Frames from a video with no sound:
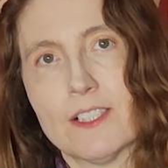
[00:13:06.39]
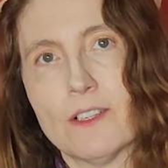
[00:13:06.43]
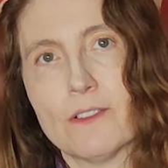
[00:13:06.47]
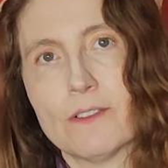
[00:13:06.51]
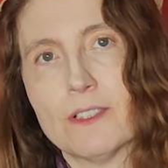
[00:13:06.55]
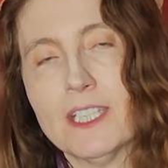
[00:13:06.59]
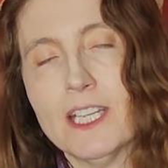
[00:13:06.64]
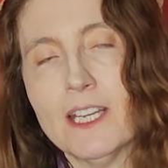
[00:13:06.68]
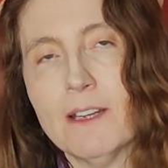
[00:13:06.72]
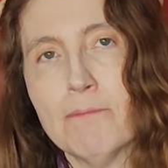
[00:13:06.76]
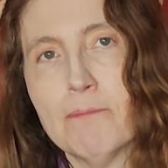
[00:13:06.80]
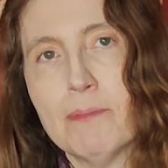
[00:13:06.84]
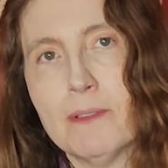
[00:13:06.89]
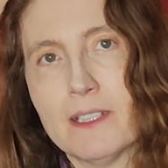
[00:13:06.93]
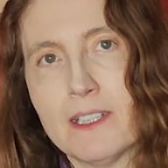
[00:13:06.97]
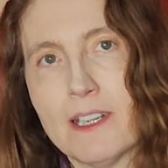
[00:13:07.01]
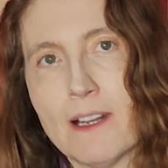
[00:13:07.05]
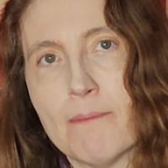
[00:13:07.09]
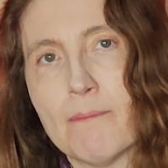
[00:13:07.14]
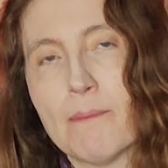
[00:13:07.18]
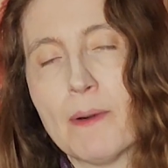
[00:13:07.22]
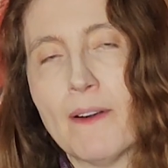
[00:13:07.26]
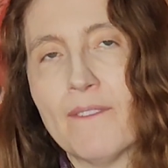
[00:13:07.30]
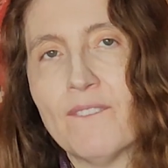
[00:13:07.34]
tip
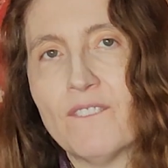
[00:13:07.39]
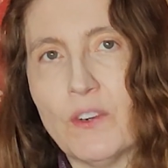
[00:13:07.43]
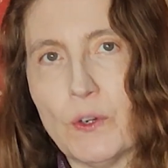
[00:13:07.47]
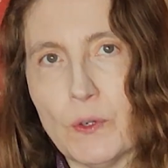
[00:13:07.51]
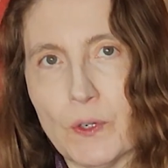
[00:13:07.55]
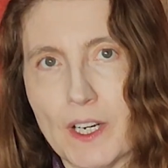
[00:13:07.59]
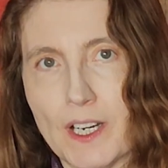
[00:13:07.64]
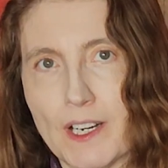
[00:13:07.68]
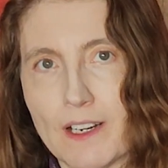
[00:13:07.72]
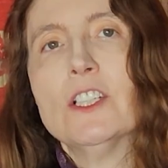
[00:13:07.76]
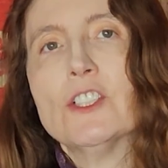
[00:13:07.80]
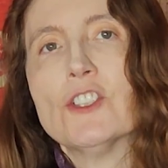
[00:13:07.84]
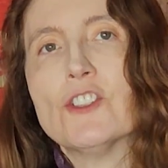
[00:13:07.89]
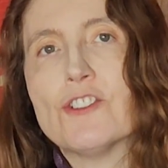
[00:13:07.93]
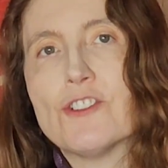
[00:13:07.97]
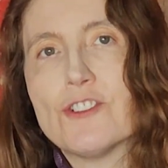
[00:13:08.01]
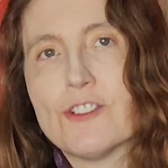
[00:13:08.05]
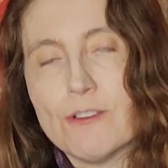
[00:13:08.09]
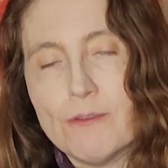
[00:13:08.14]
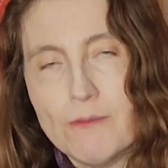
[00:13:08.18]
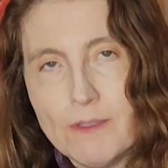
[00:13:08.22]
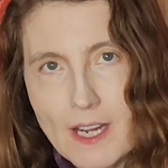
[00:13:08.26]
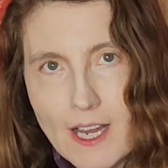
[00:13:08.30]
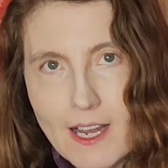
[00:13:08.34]
number 4,
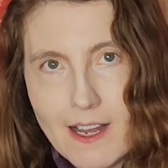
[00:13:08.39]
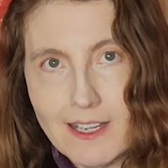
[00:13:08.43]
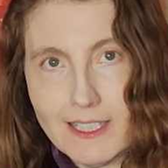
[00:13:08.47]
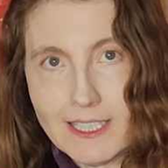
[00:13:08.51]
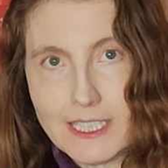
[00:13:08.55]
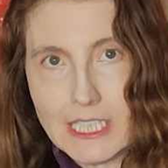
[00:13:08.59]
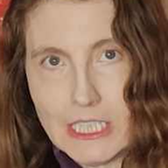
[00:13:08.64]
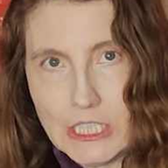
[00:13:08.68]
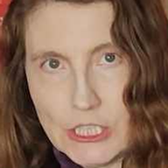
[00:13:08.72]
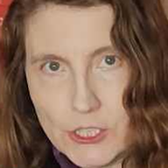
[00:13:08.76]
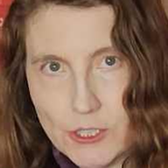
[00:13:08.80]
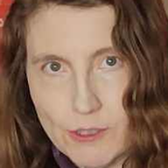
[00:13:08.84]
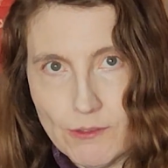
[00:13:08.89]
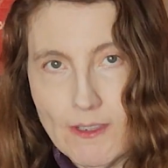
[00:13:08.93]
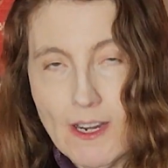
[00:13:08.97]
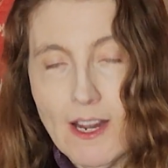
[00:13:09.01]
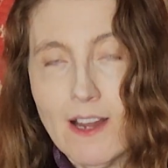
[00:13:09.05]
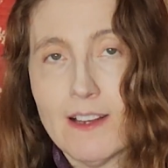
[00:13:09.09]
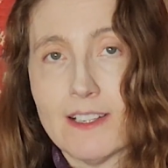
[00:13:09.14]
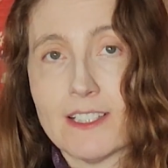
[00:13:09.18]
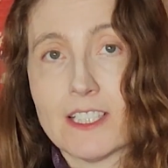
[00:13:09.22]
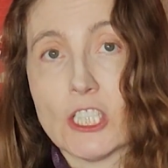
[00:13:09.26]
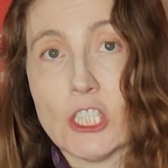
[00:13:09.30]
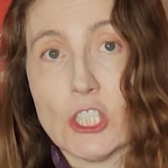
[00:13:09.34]
do not
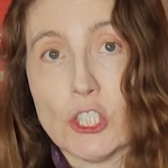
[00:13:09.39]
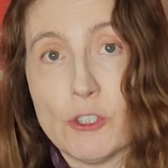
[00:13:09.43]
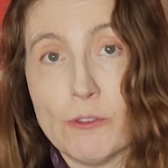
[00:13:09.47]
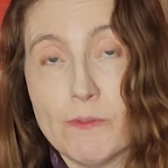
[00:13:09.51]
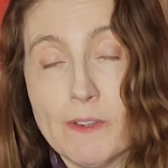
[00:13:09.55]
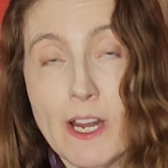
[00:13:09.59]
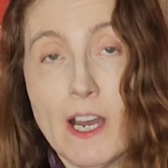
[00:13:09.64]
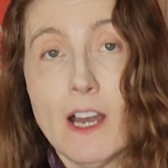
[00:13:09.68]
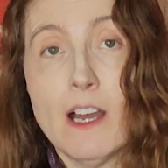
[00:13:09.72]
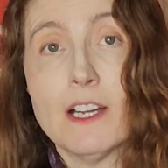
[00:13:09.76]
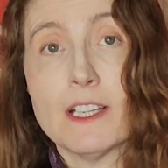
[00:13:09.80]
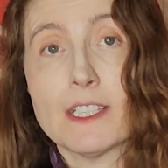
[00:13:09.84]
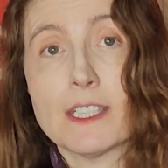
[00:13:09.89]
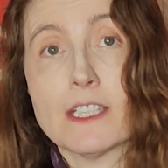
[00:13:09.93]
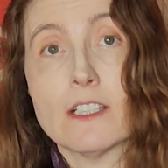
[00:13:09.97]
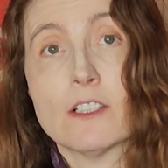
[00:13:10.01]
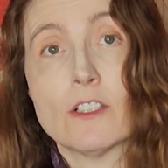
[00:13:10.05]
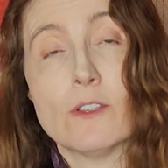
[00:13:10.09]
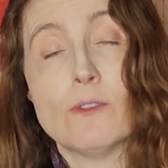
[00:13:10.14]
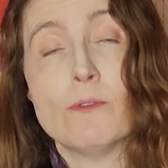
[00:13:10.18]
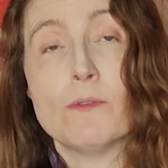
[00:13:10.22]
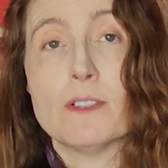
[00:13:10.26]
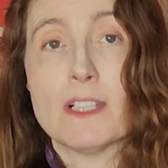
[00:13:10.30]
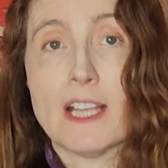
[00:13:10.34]

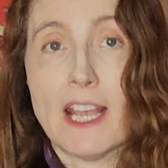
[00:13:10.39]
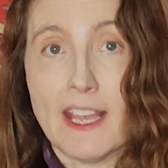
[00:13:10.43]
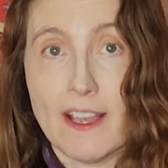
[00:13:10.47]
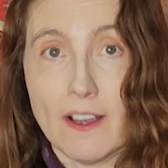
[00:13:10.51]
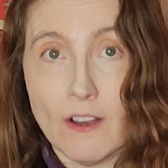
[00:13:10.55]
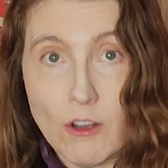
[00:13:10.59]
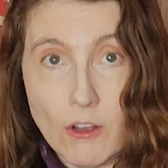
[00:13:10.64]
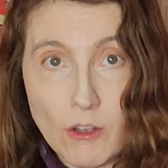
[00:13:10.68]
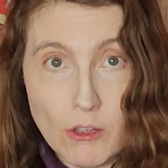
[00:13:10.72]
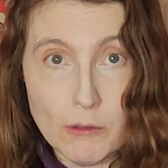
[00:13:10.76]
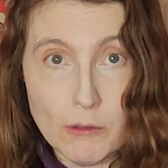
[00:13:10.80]
use a hole